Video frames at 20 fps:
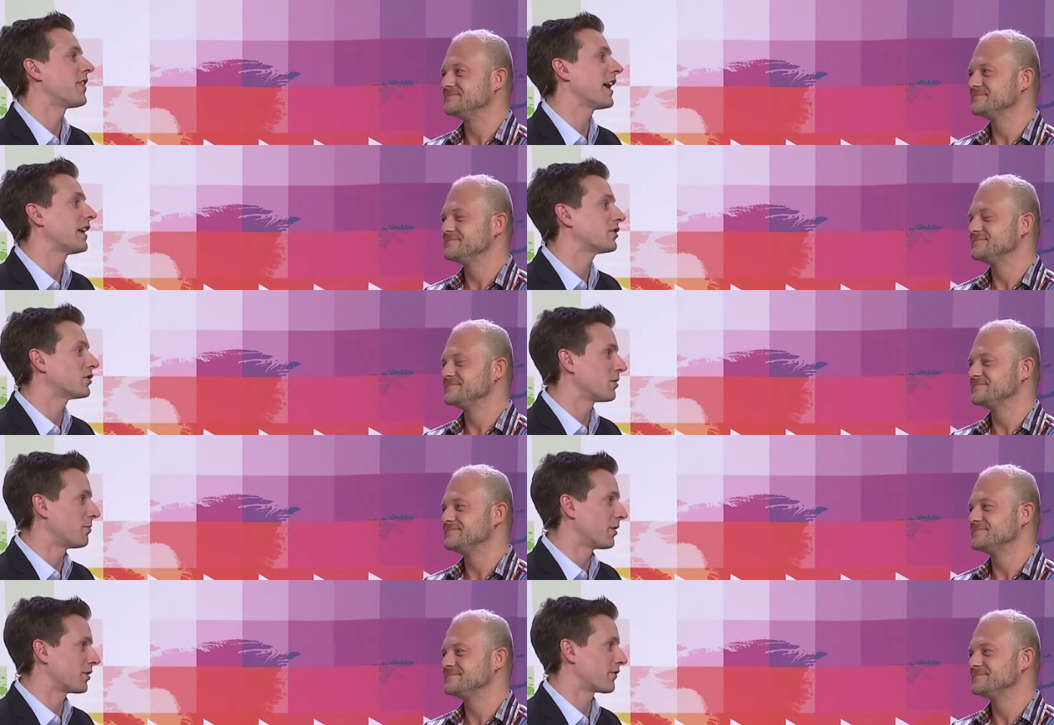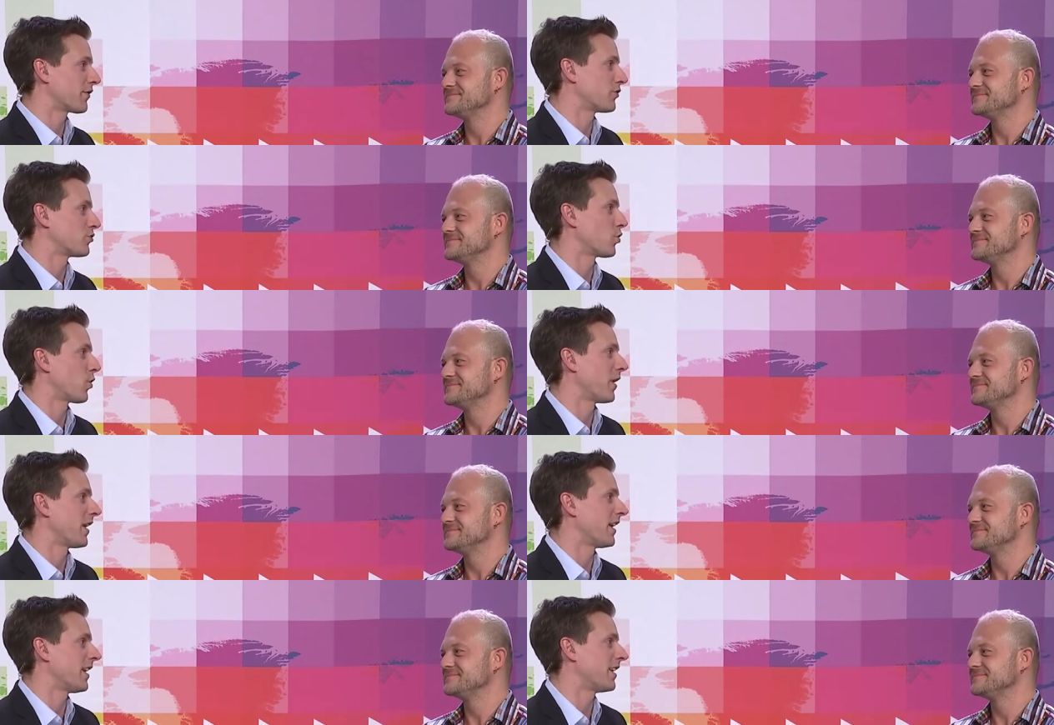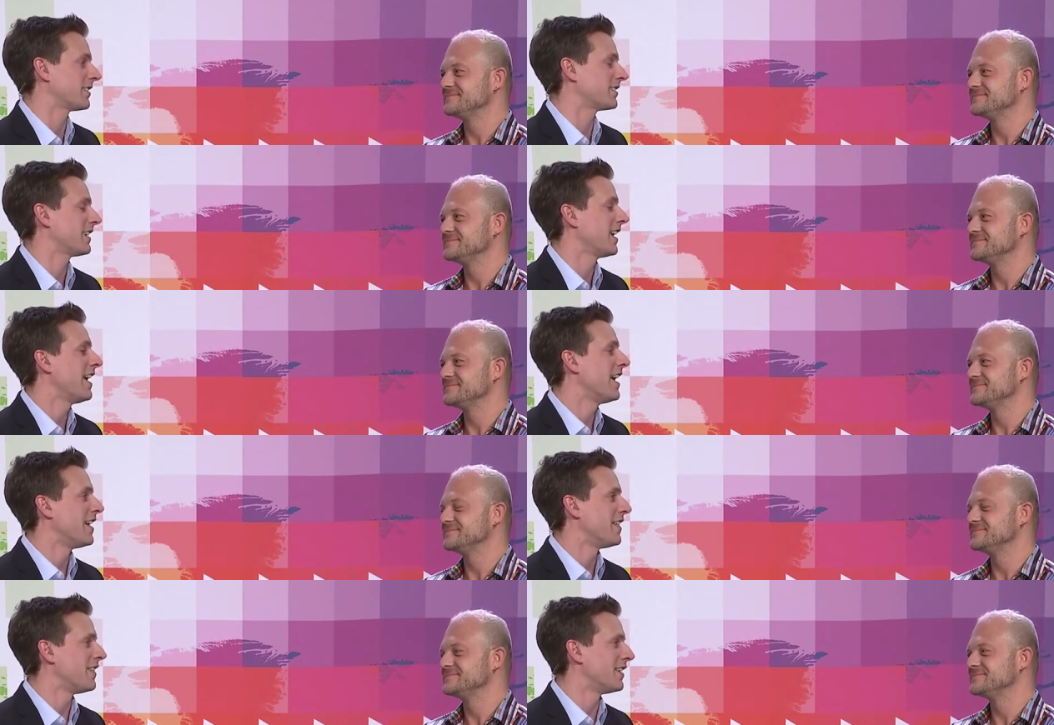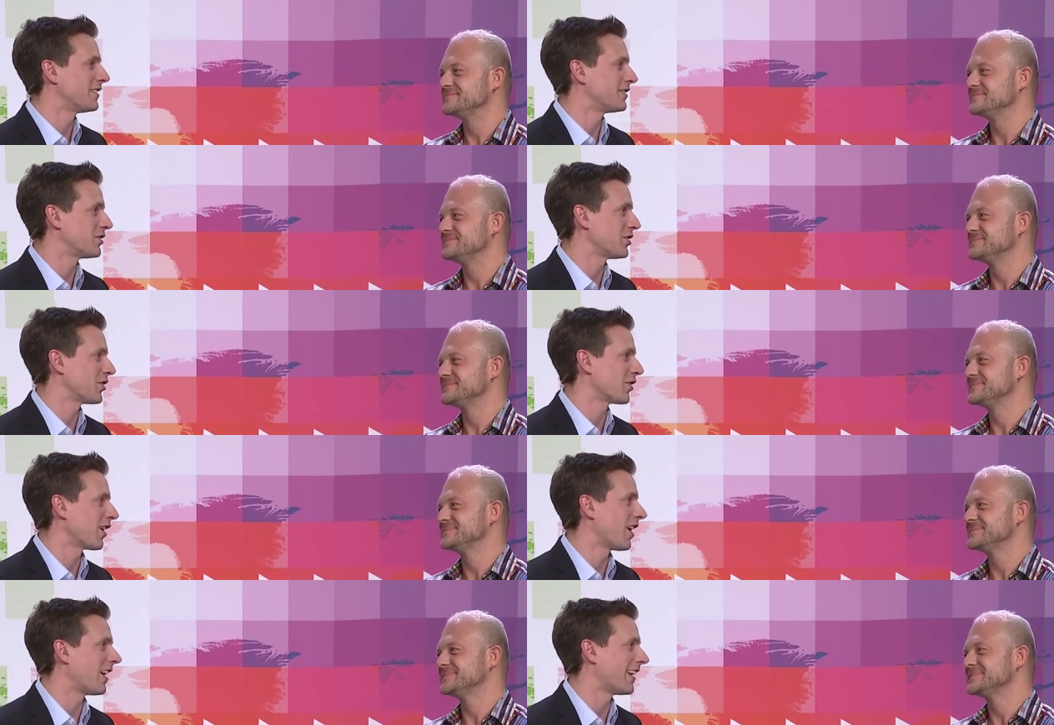Speaker 1: so much for joining us this
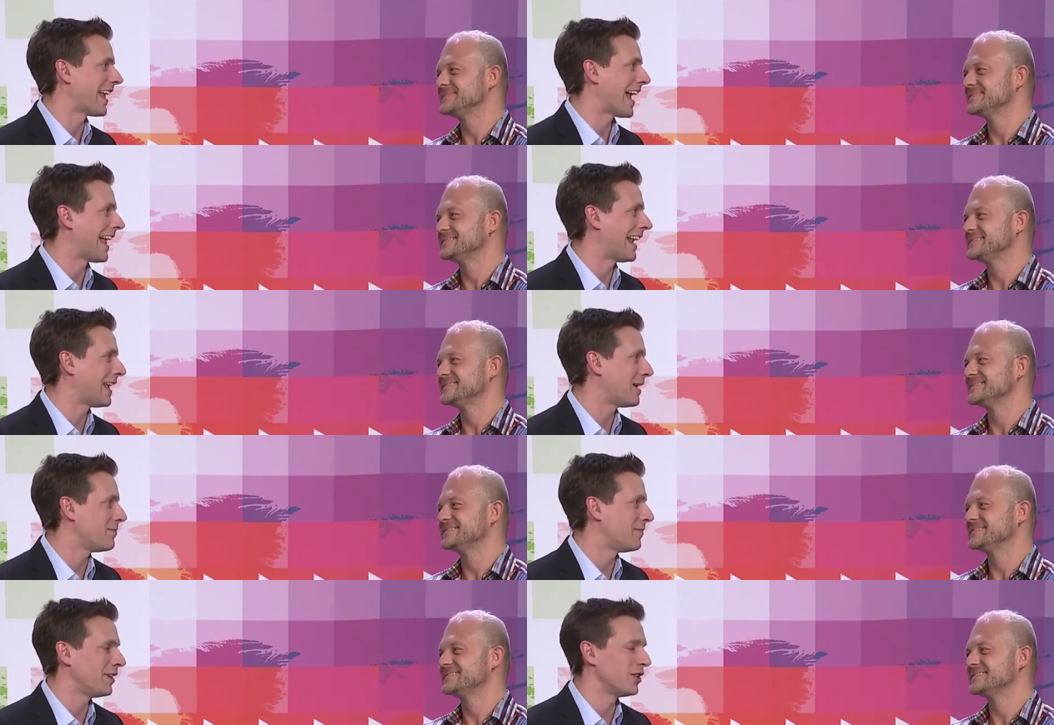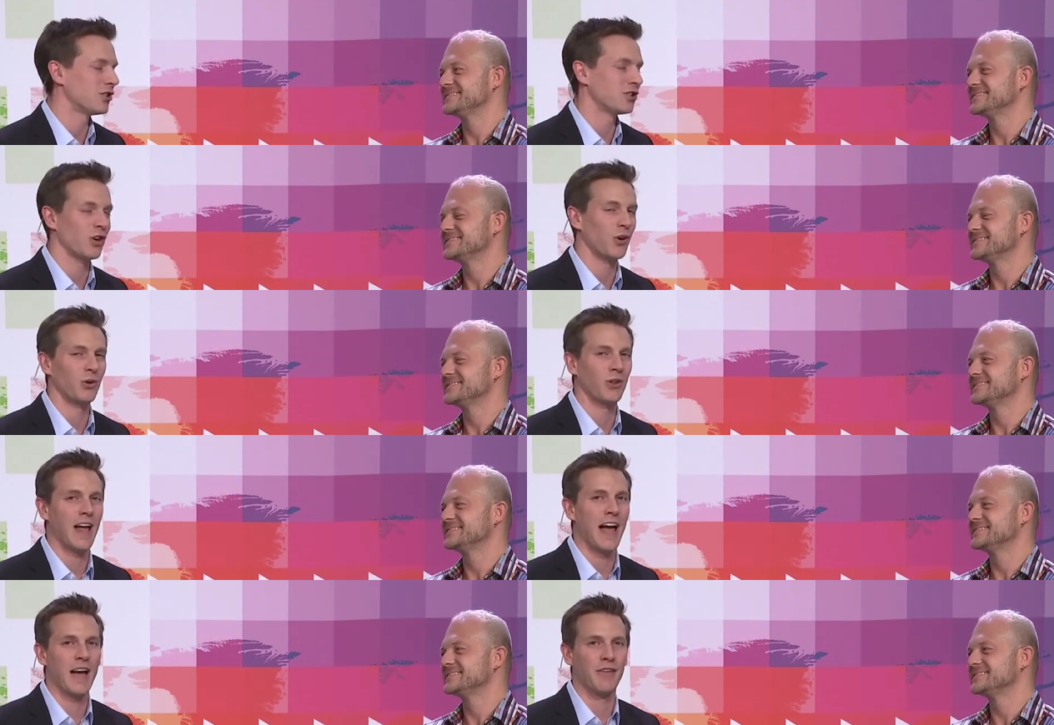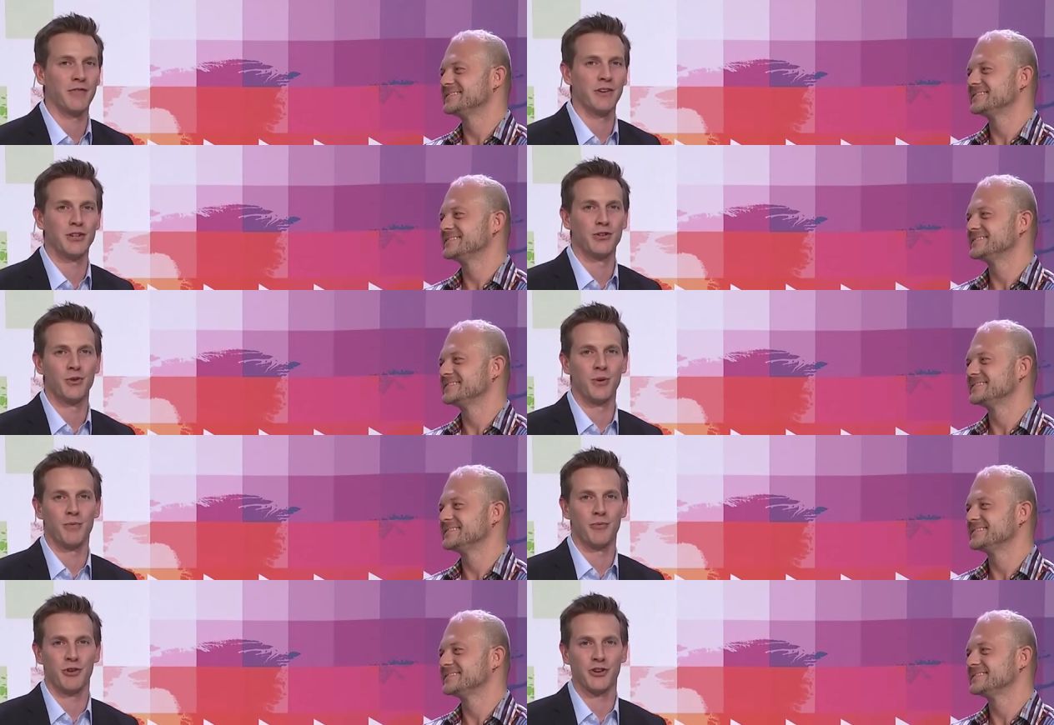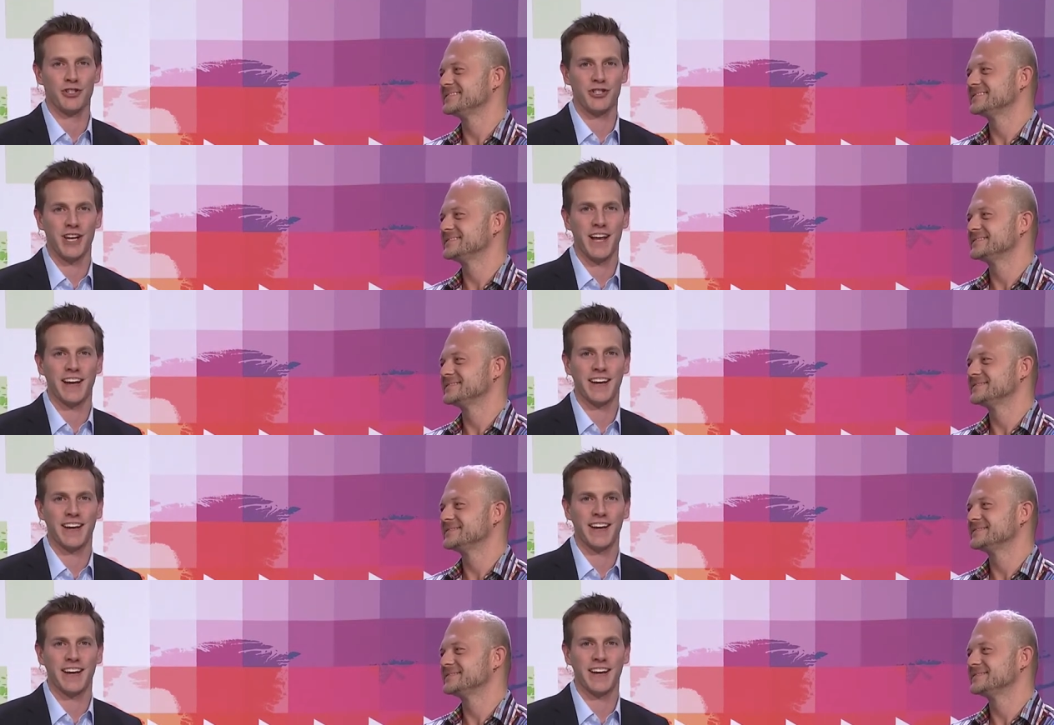year on NAB Show Live. We do appreciate it.